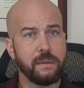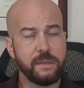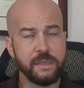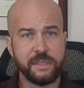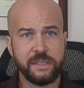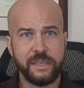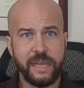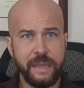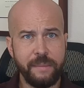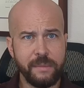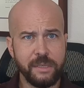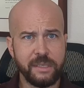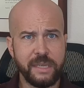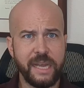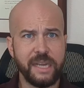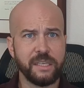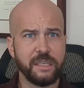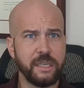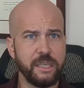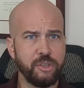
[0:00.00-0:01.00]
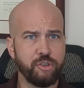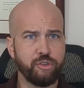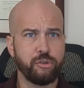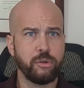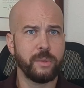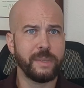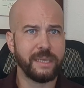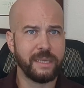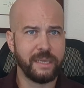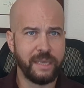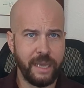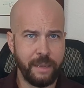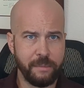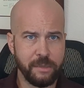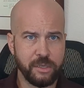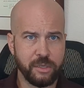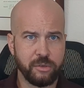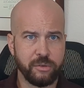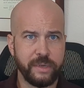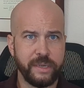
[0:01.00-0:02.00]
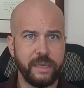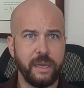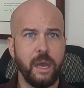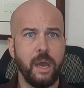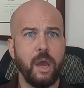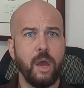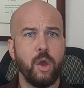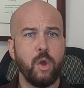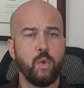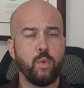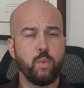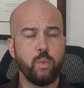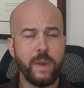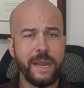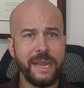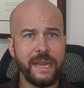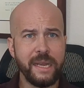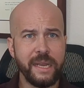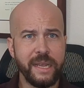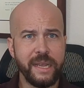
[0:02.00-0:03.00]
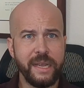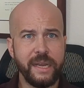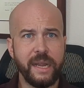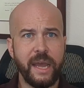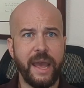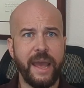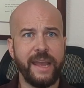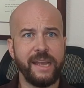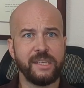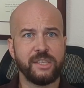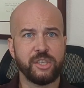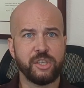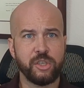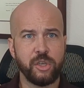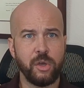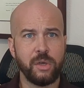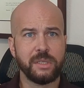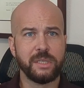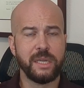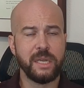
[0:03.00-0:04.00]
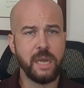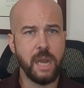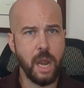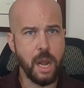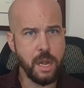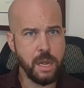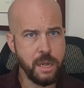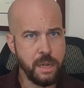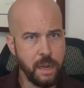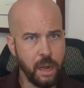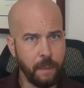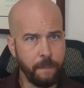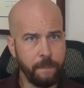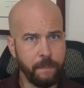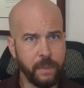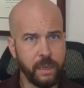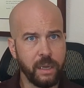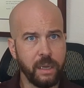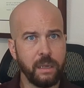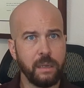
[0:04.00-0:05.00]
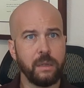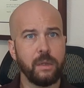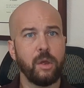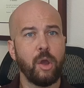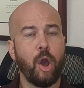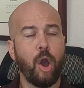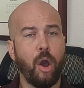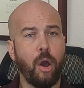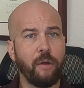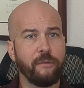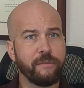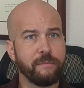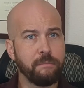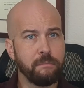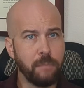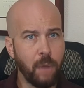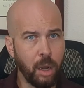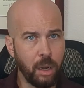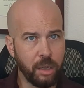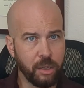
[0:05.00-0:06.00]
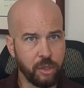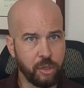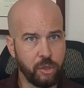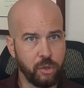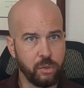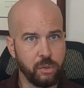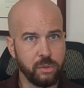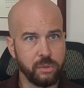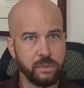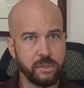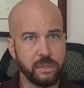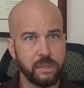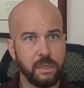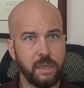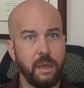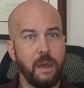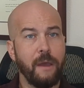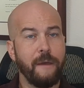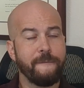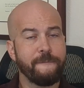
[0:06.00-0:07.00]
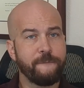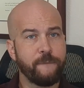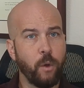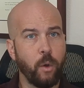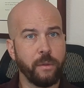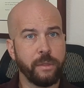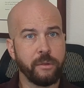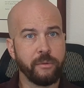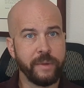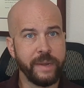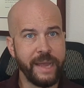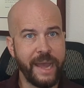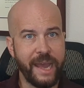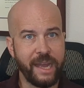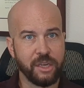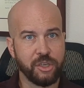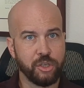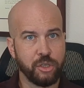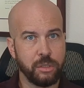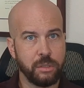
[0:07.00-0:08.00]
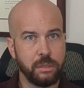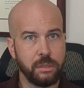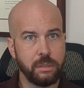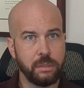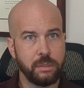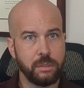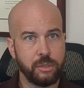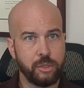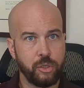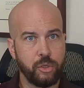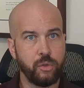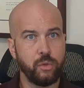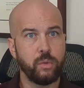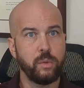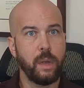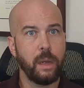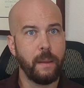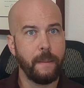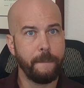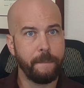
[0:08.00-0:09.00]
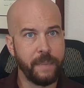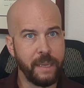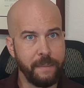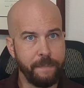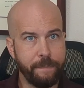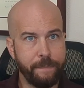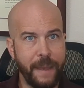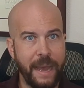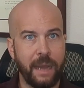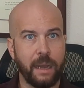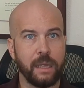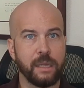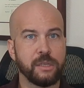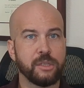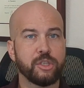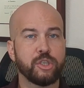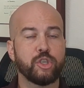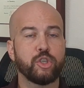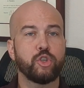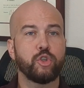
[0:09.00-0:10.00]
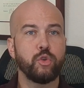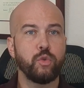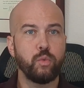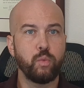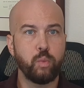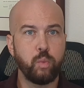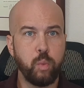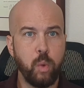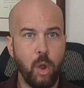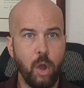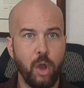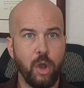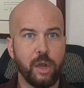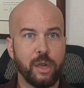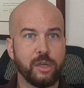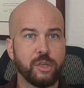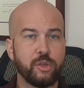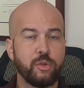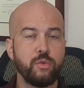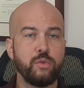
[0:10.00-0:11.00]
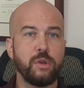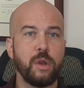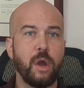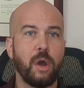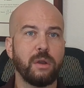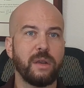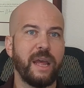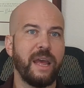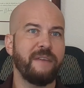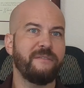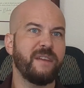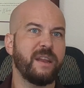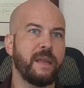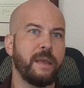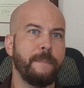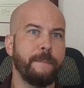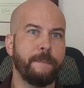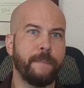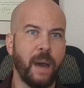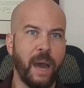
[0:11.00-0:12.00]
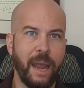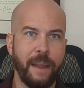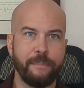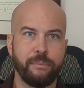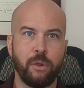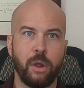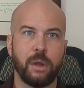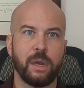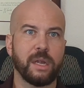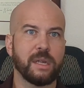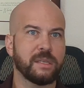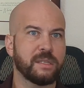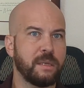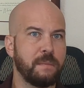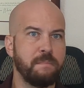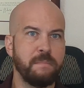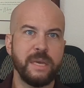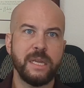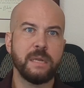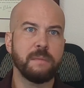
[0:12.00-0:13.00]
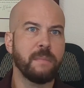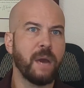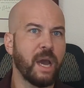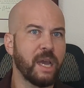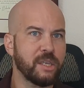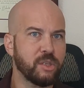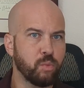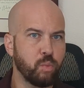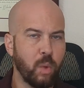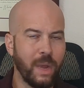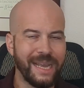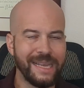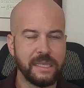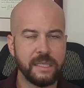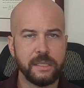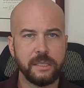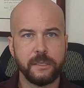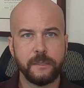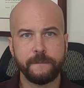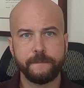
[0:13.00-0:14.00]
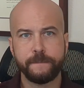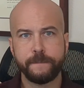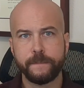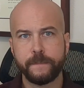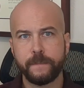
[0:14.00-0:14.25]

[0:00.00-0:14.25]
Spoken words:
The same is actually true in chemistry. We need a certain number of molecules for the reaction to be balanced, to work, to not have any byproducts and minimize waste.